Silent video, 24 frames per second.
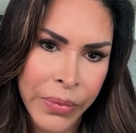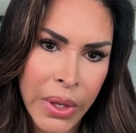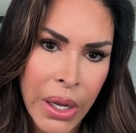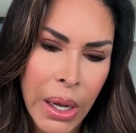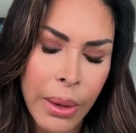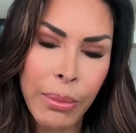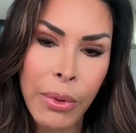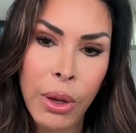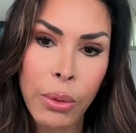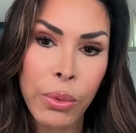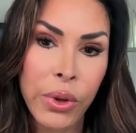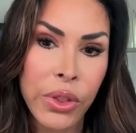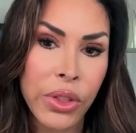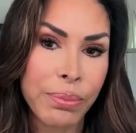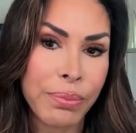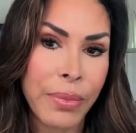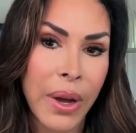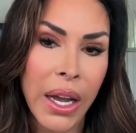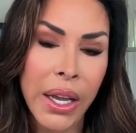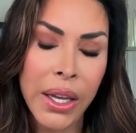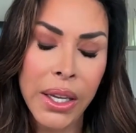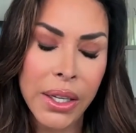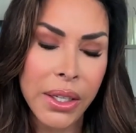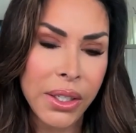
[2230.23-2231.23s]
I mean, with
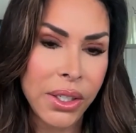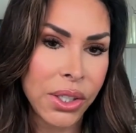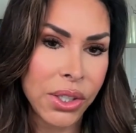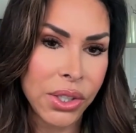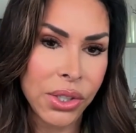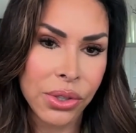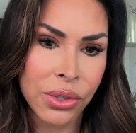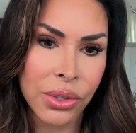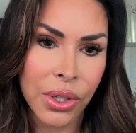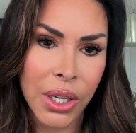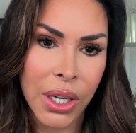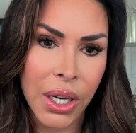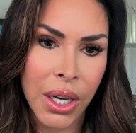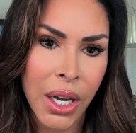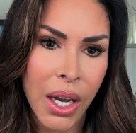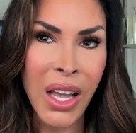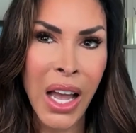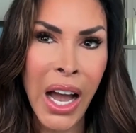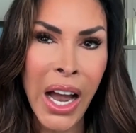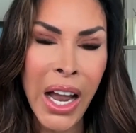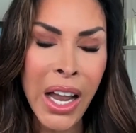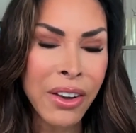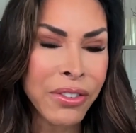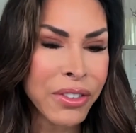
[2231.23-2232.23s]
my industry,
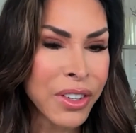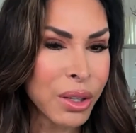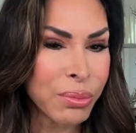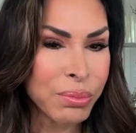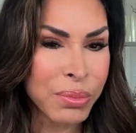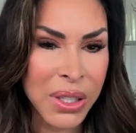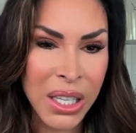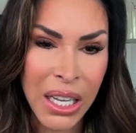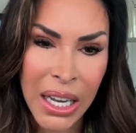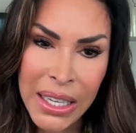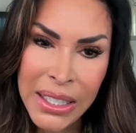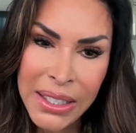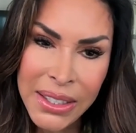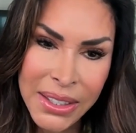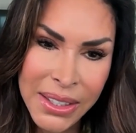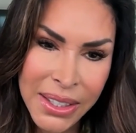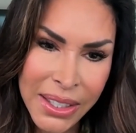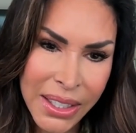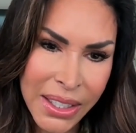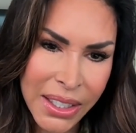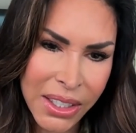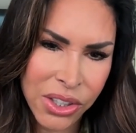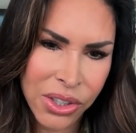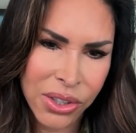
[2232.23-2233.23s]
I have
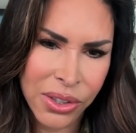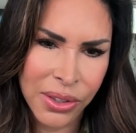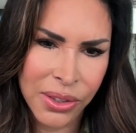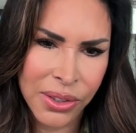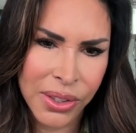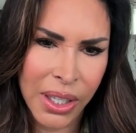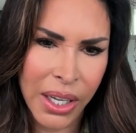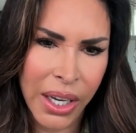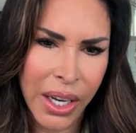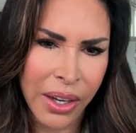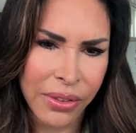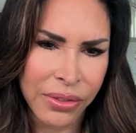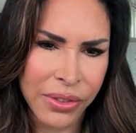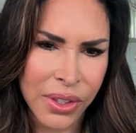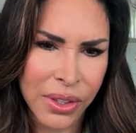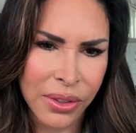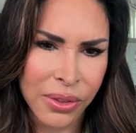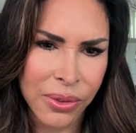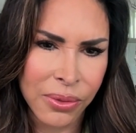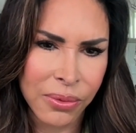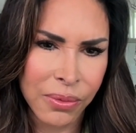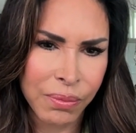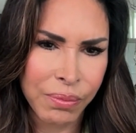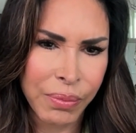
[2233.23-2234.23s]
compliancy issues I have
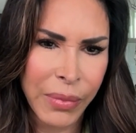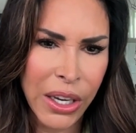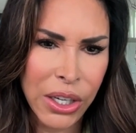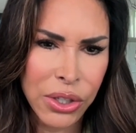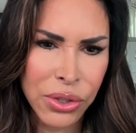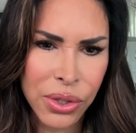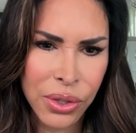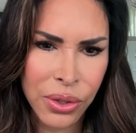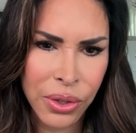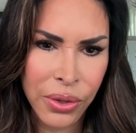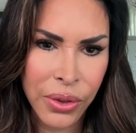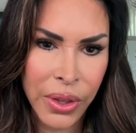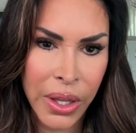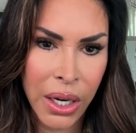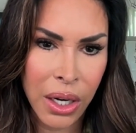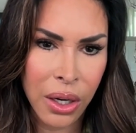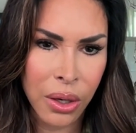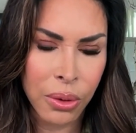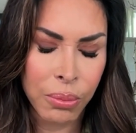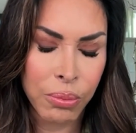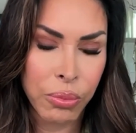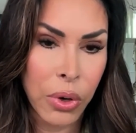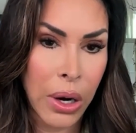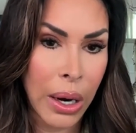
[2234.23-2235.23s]
to make sure that
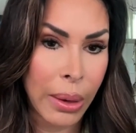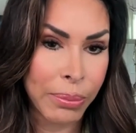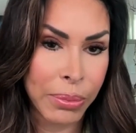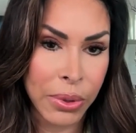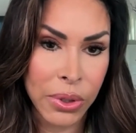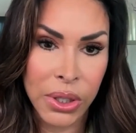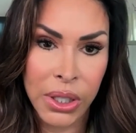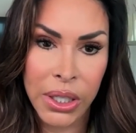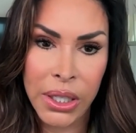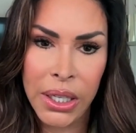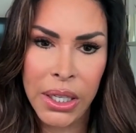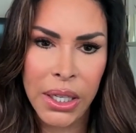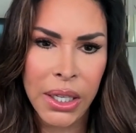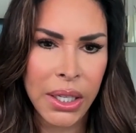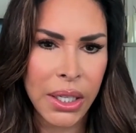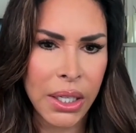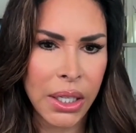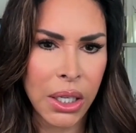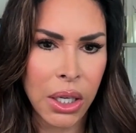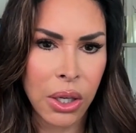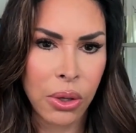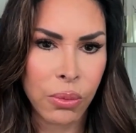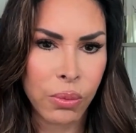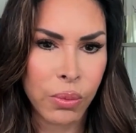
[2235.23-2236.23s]
are properly,
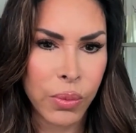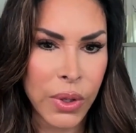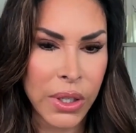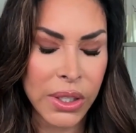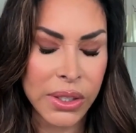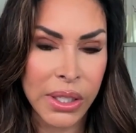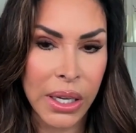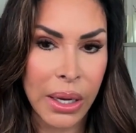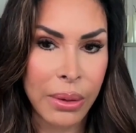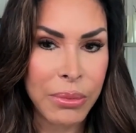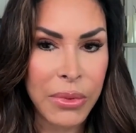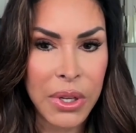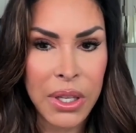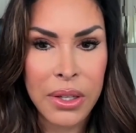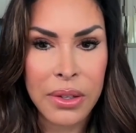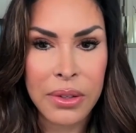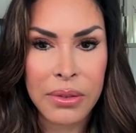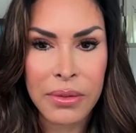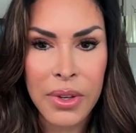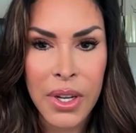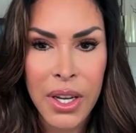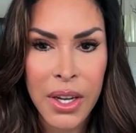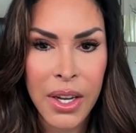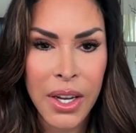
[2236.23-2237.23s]
because I'm
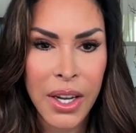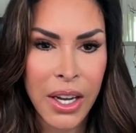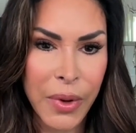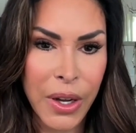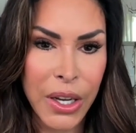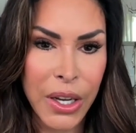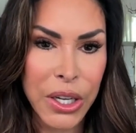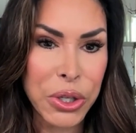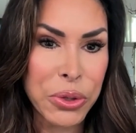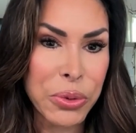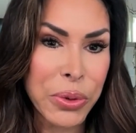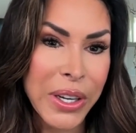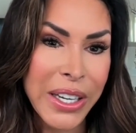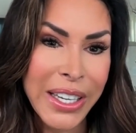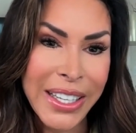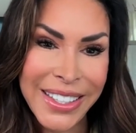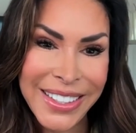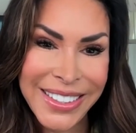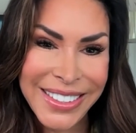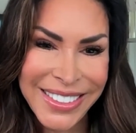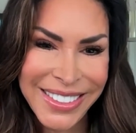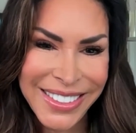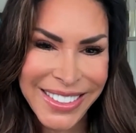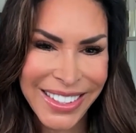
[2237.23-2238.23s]
in
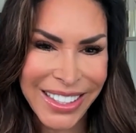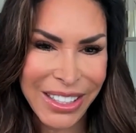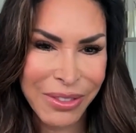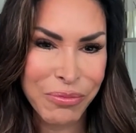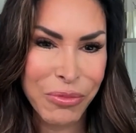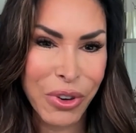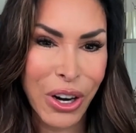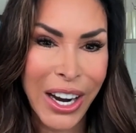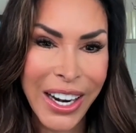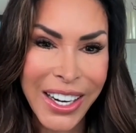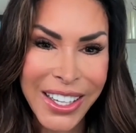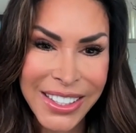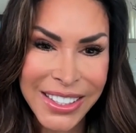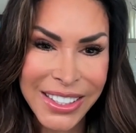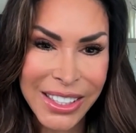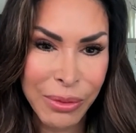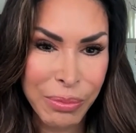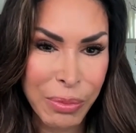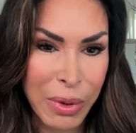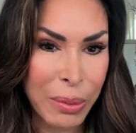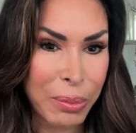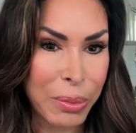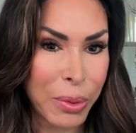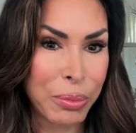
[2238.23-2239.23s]
ingredients and products that
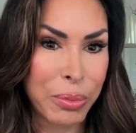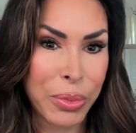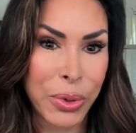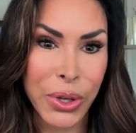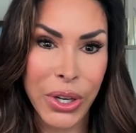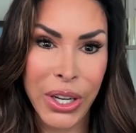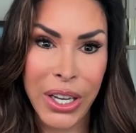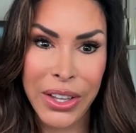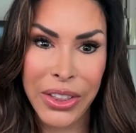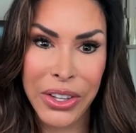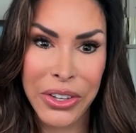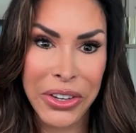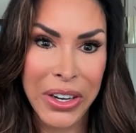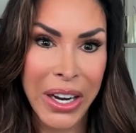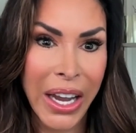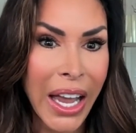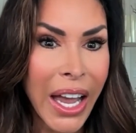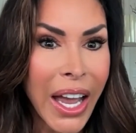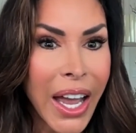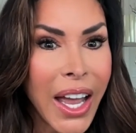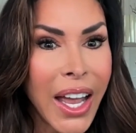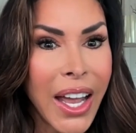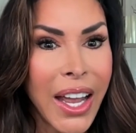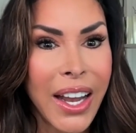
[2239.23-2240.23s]
people put on their
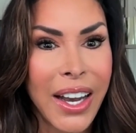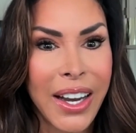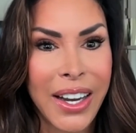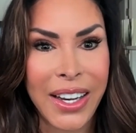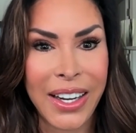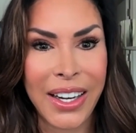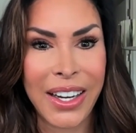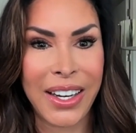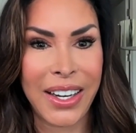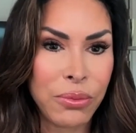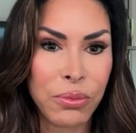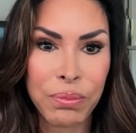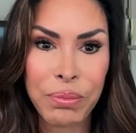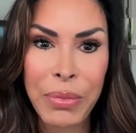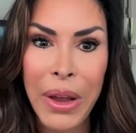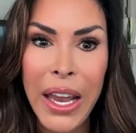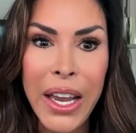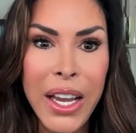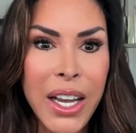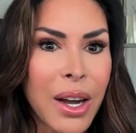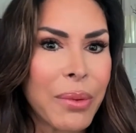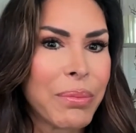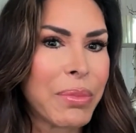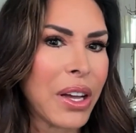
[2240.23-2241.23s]
head and
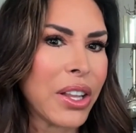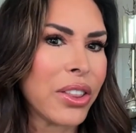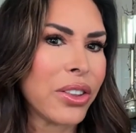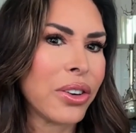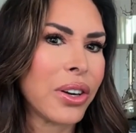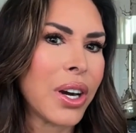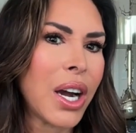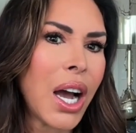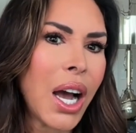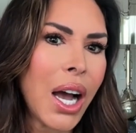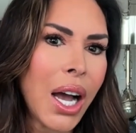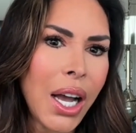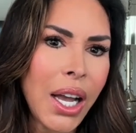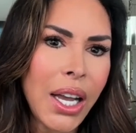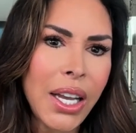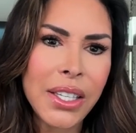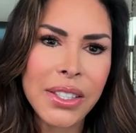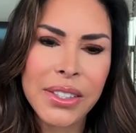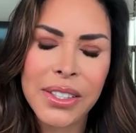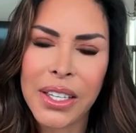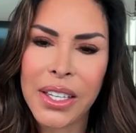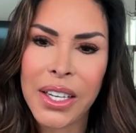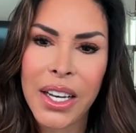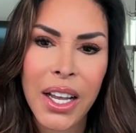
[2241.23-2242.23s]
makeup on their
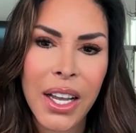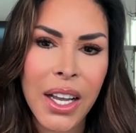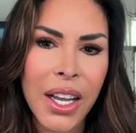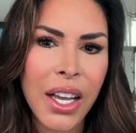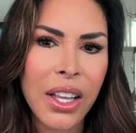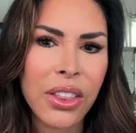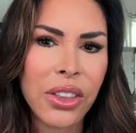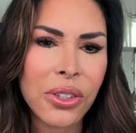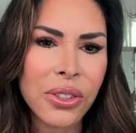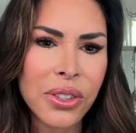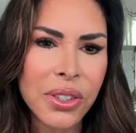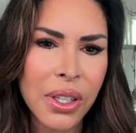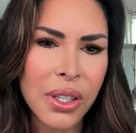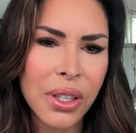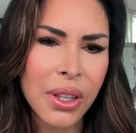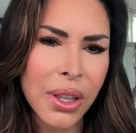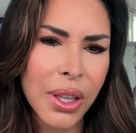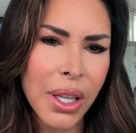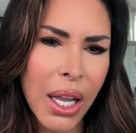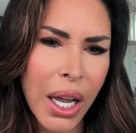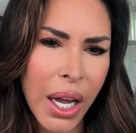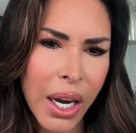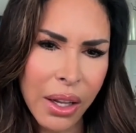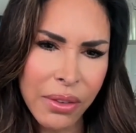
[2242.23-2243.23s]
eyes. And there's a
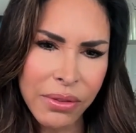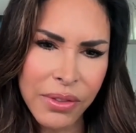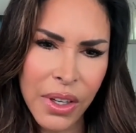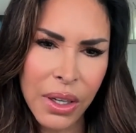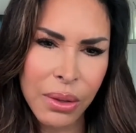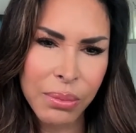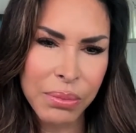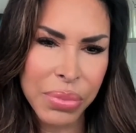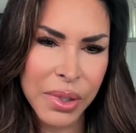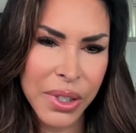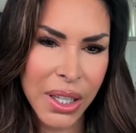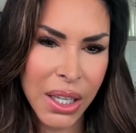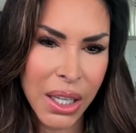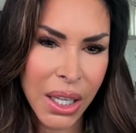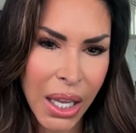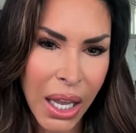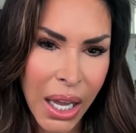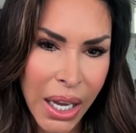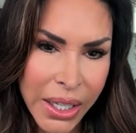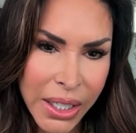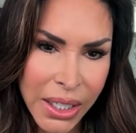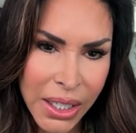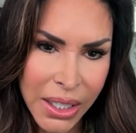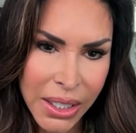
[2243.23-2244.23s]
lot of
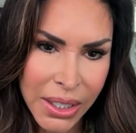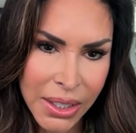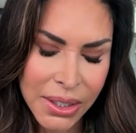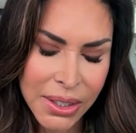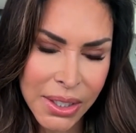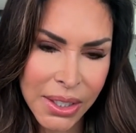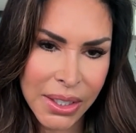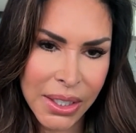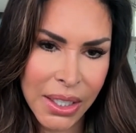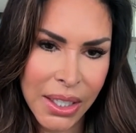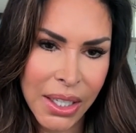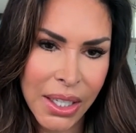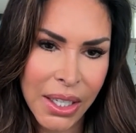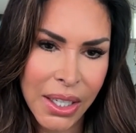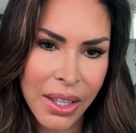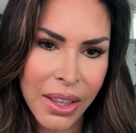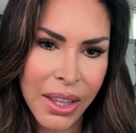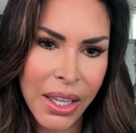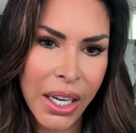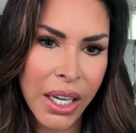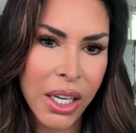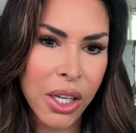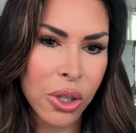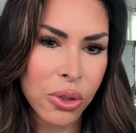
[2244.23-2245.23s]
compliancy
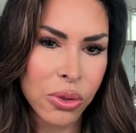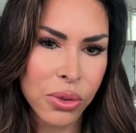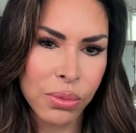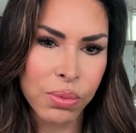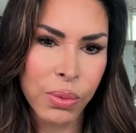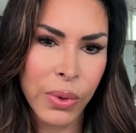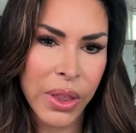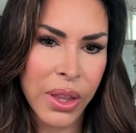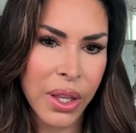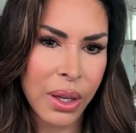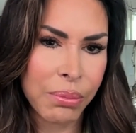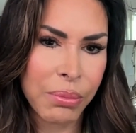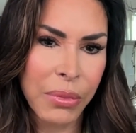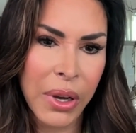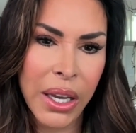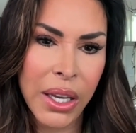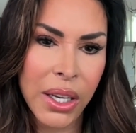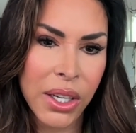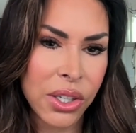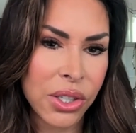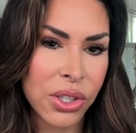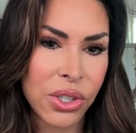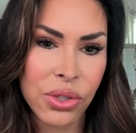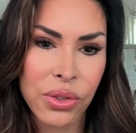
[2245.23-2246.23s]
that goes within my
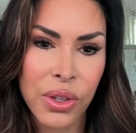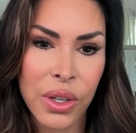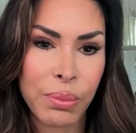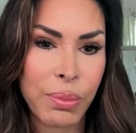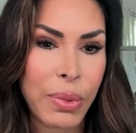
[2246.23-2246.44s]
industry.